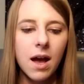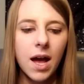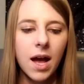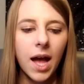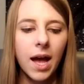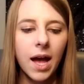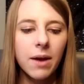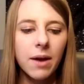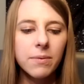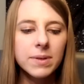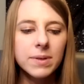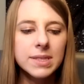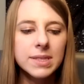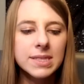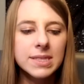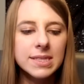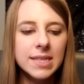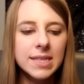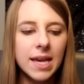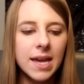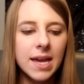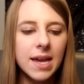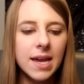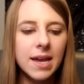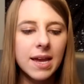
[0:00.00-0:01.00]
I would
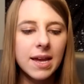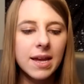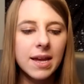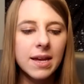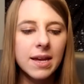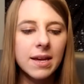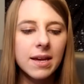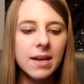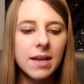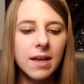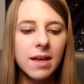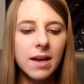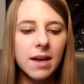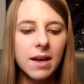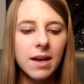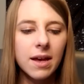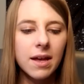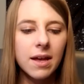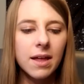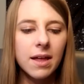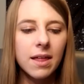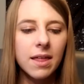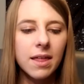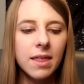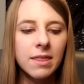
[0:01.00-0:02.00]
say
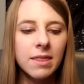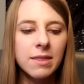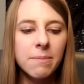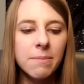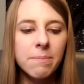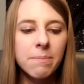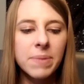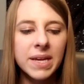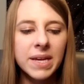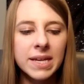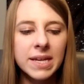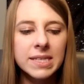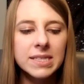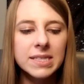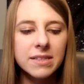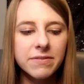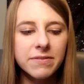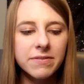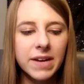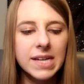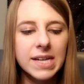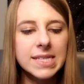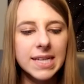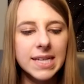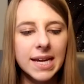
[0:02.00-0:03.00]
the biggest
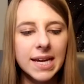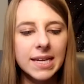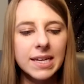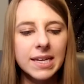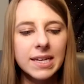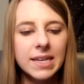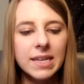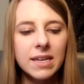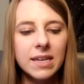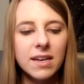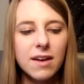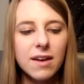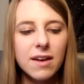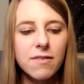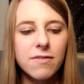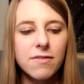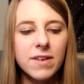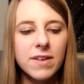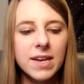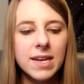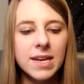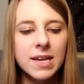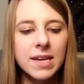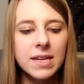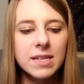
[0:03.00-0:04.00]
advice I can give
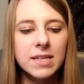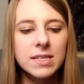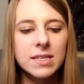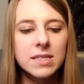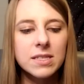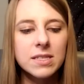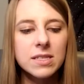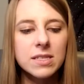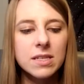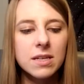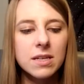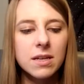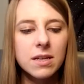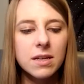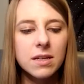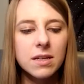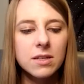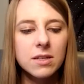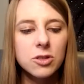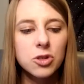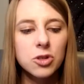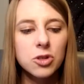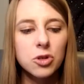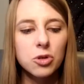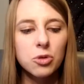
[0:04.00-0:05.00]
is
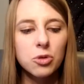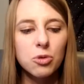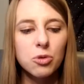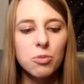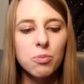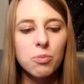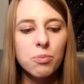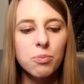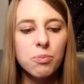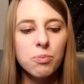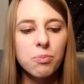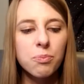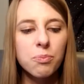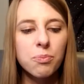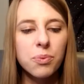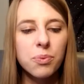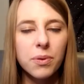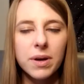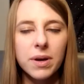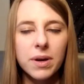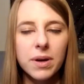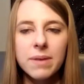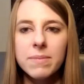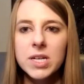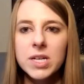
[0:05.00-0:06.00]
to
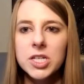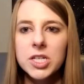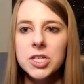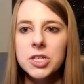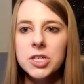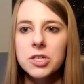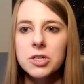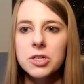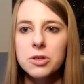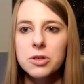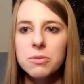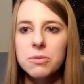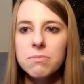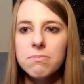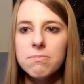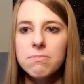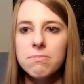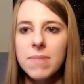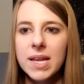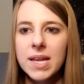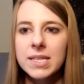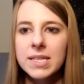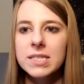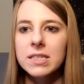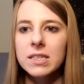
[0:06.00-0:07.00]
pretty much
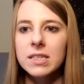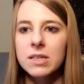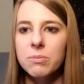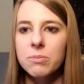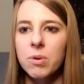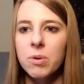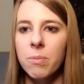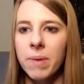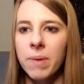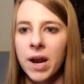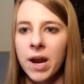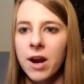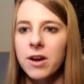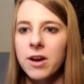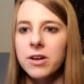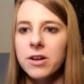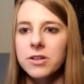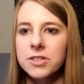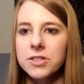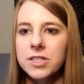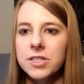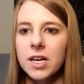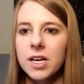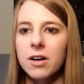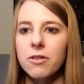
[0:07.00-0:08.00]
mentally prepare
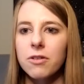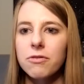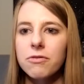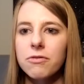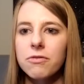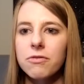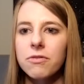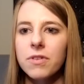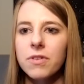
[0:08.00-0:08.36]
yourself